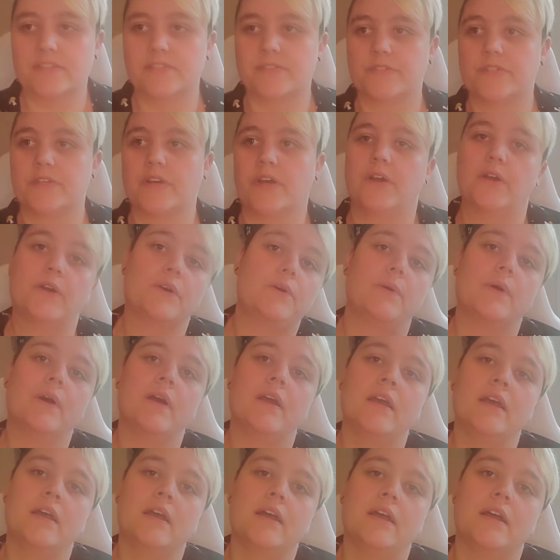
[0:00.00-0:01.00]
So
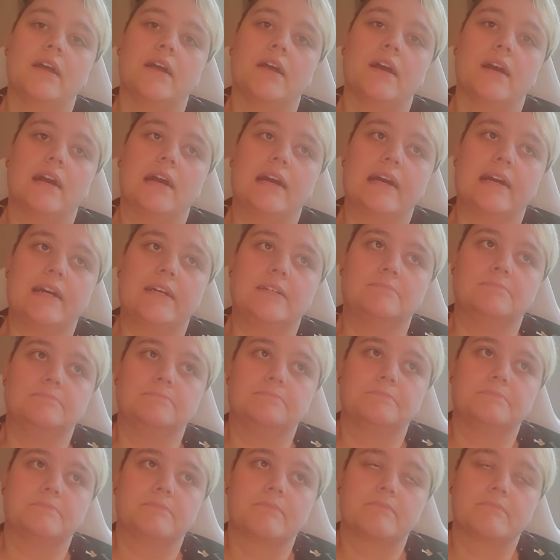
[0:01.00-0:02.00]

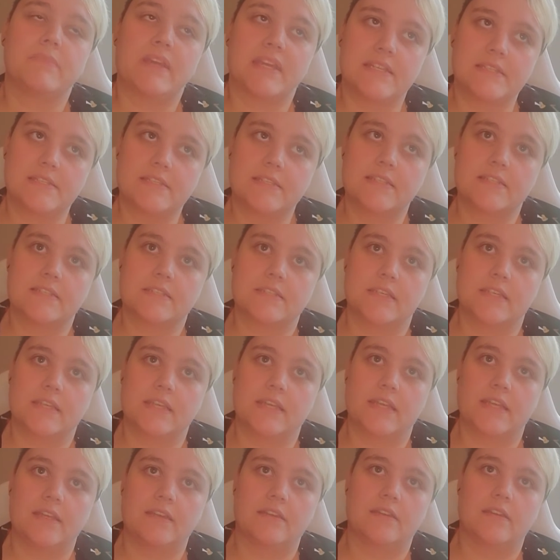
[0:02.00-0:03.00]

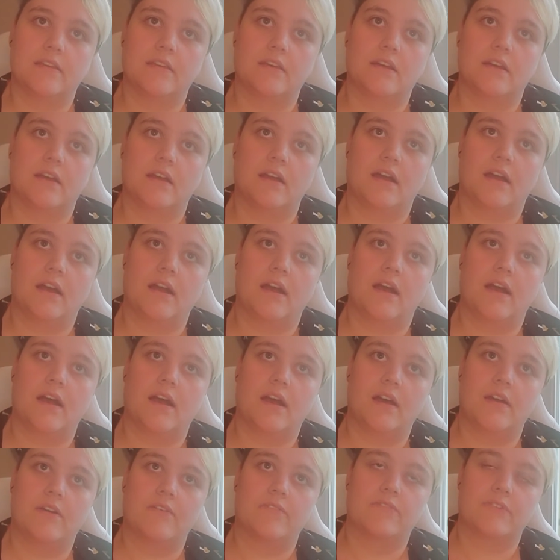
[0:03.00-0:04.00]
basically,
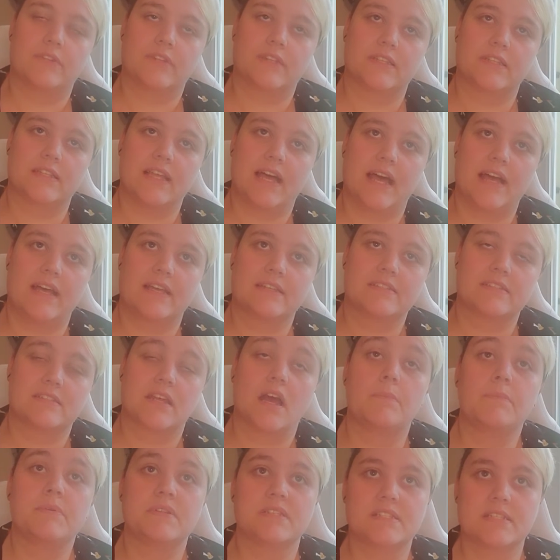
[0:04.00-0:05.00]
for the
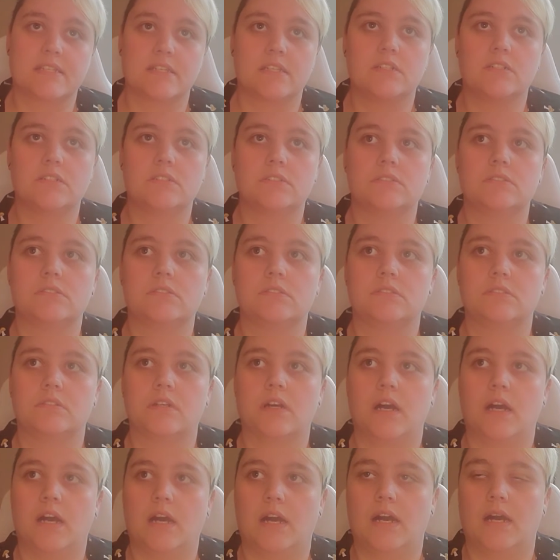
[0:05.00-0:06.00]
last, up until
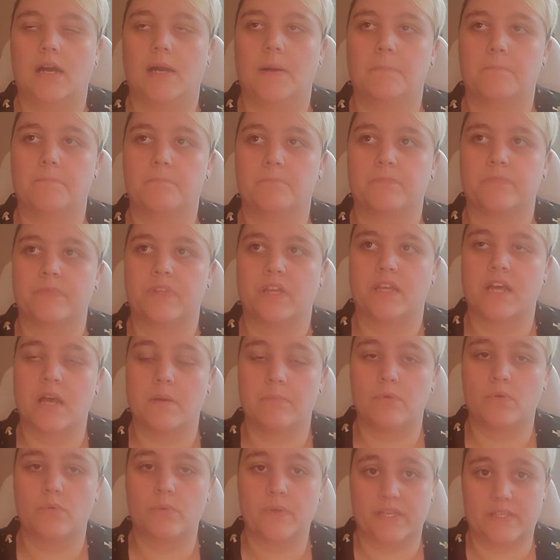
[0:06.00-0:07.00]
a
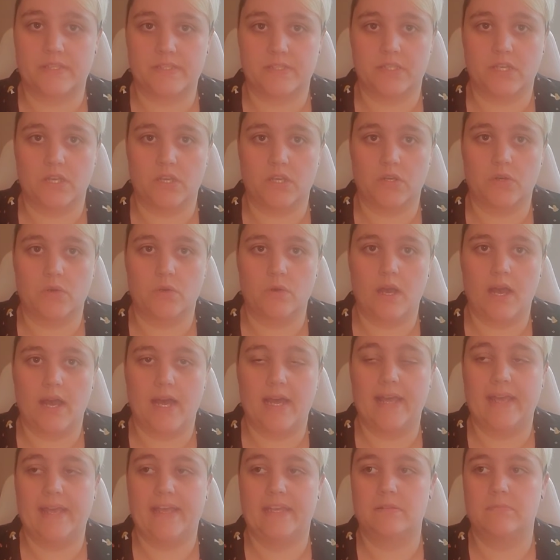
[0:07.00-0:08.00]
couple weeks ago,
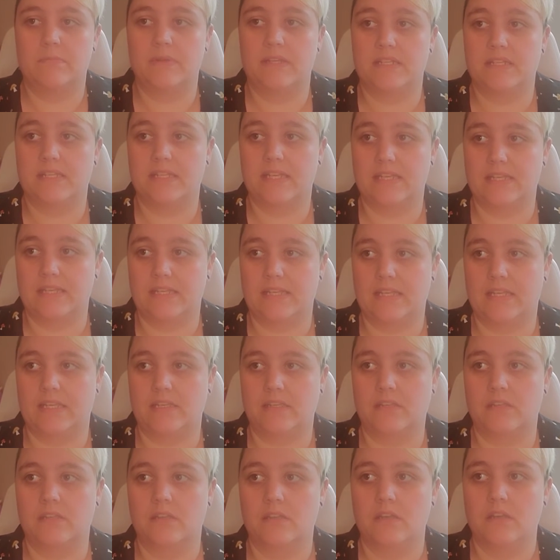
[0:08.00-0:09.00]
I had been getting